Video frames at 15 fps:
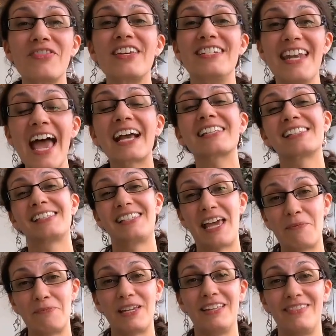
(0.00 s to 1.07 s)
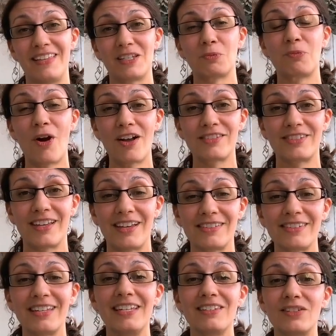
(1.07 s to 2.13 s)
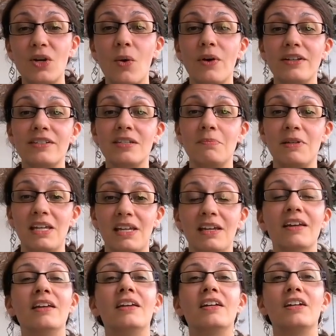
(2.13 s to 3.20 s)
the next step in this process is going to be